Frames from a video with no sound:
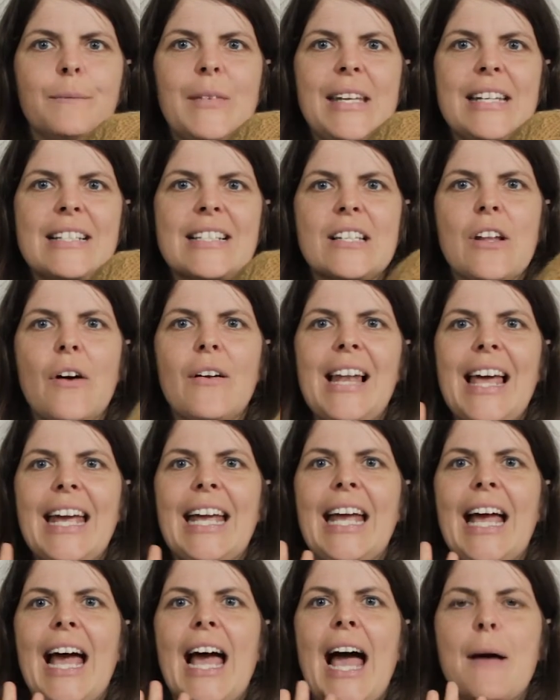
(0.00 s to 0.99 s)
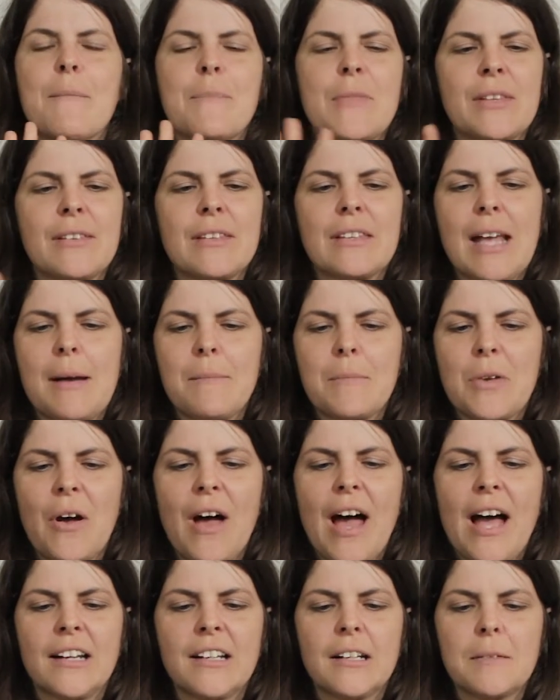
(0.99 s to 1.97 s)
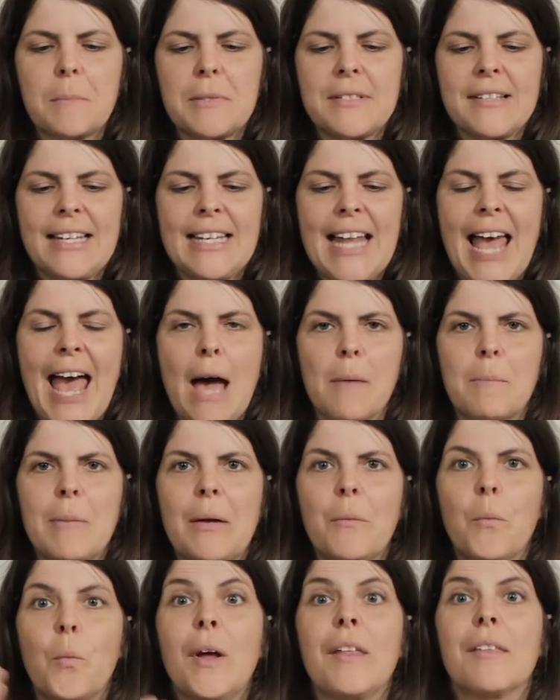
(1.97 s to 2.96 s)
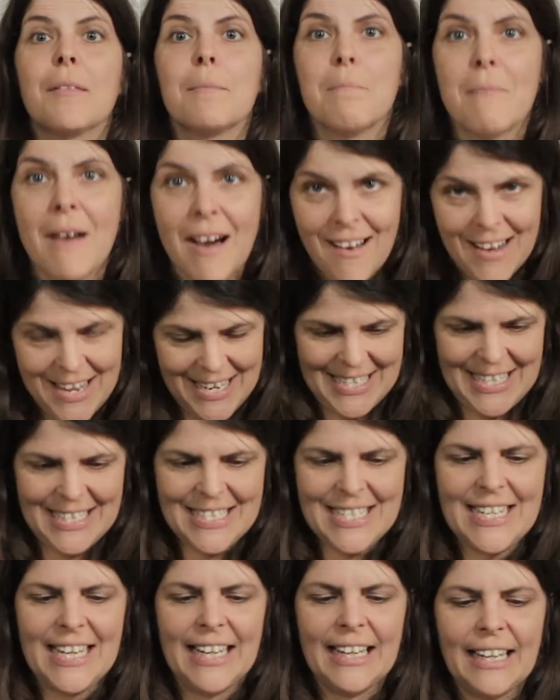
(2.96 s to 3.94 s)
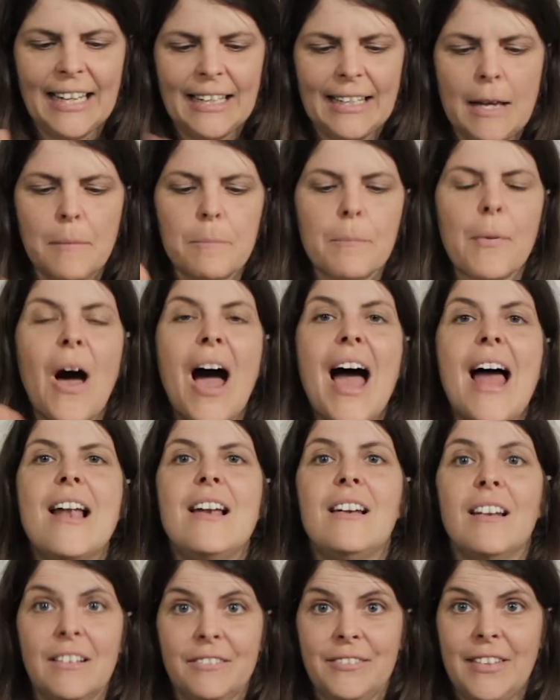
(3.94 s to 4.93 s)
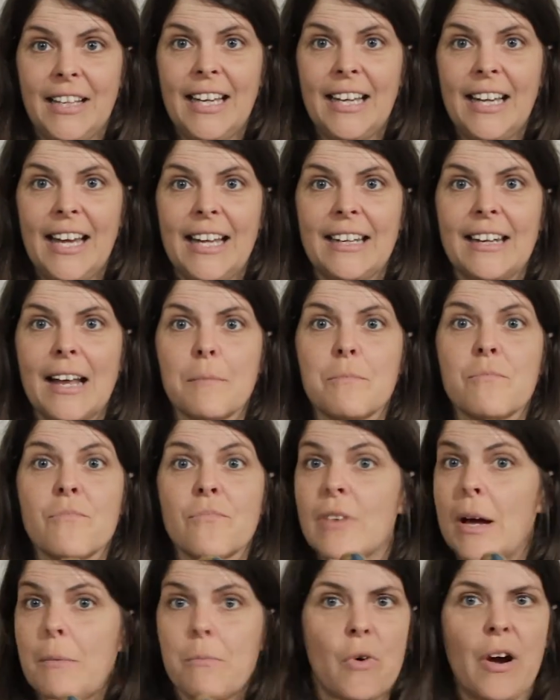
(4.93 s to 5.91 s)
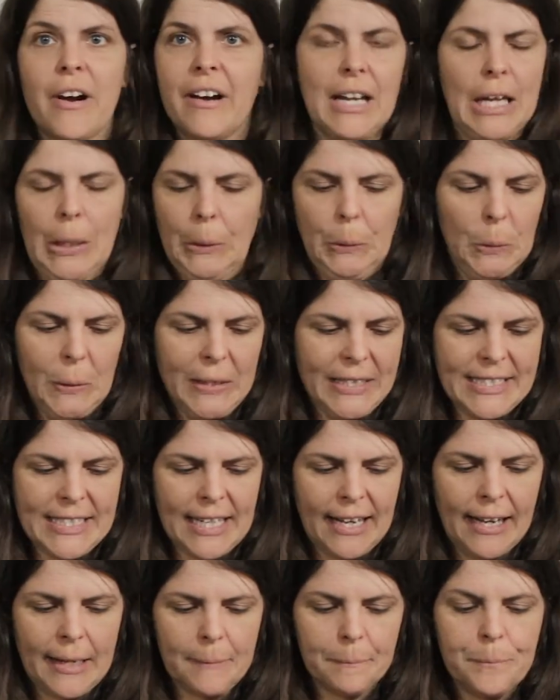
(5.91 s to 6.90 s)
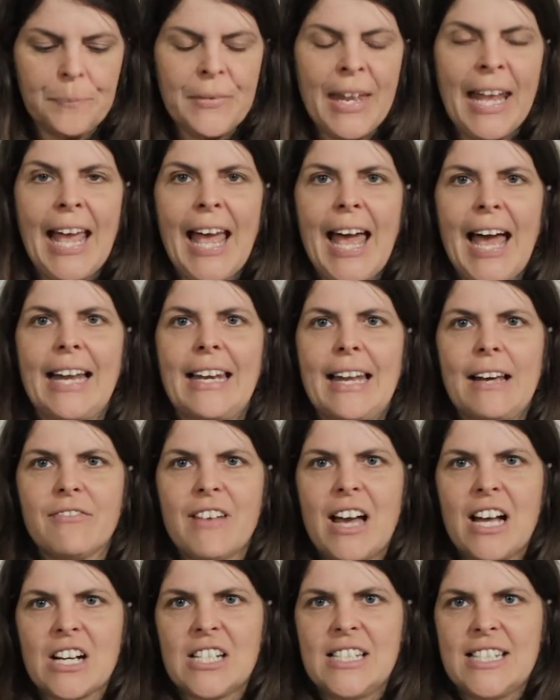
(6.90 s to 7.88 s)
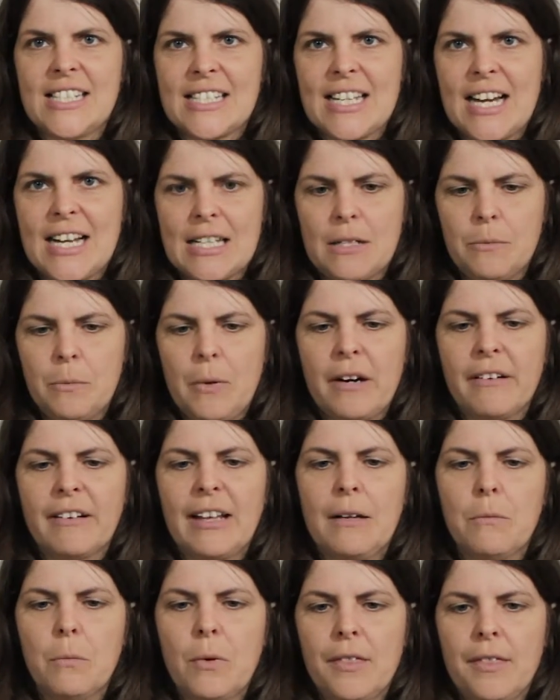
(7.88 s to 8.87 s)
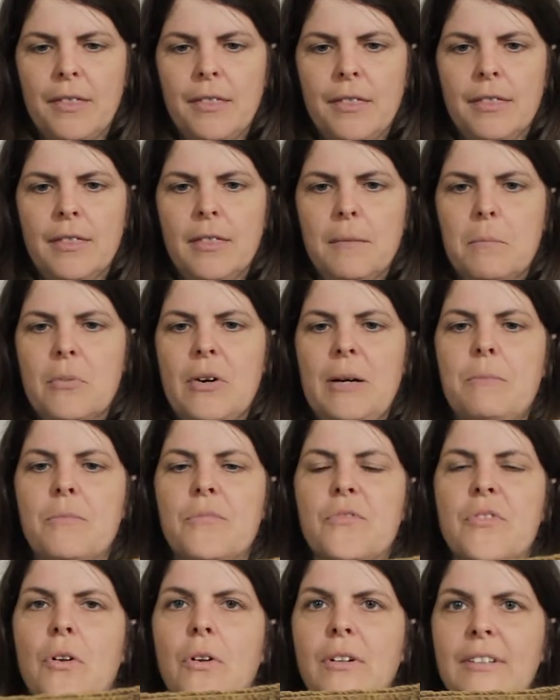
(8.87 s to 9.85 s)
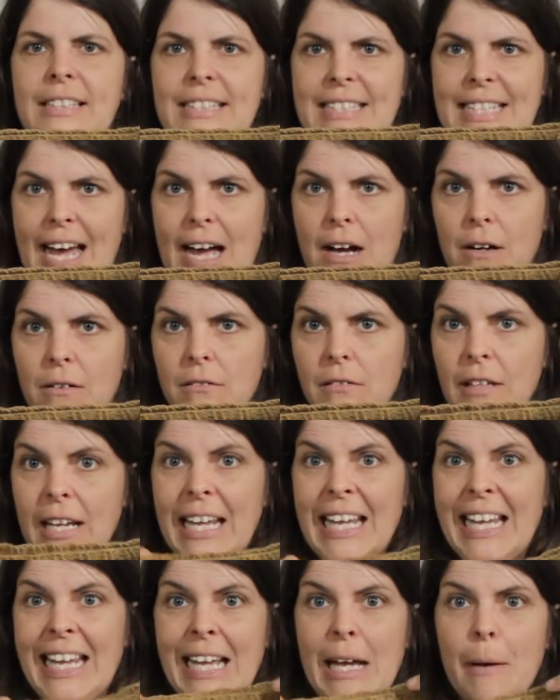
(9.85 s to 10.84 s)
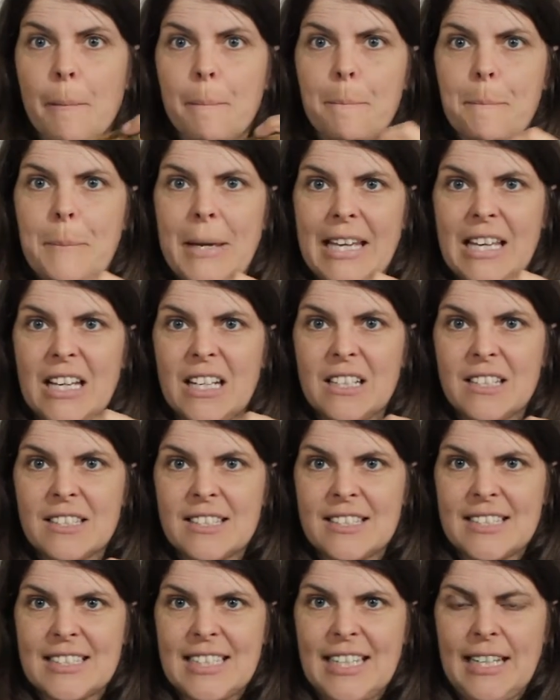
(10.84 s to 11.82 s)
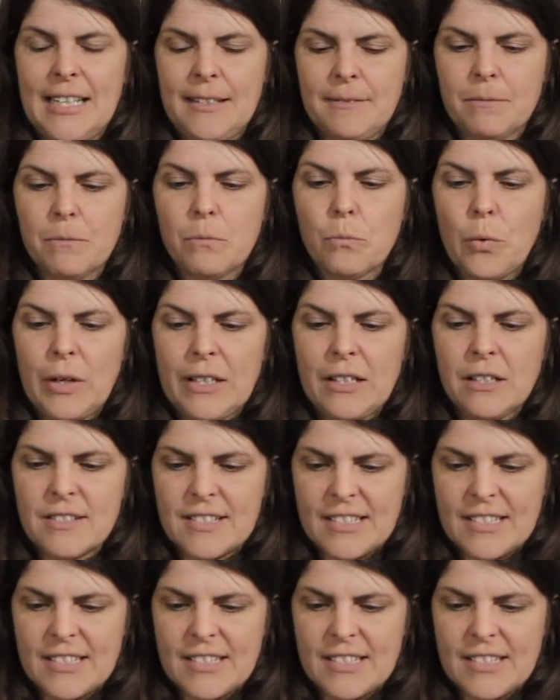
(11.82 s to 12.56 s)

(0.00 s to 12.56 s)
it's not like I'm not 100% happy with my knitting in it, but I love it, and I'm wearing it all the time. And I've actually started wearing it with the brim folded down, because when you're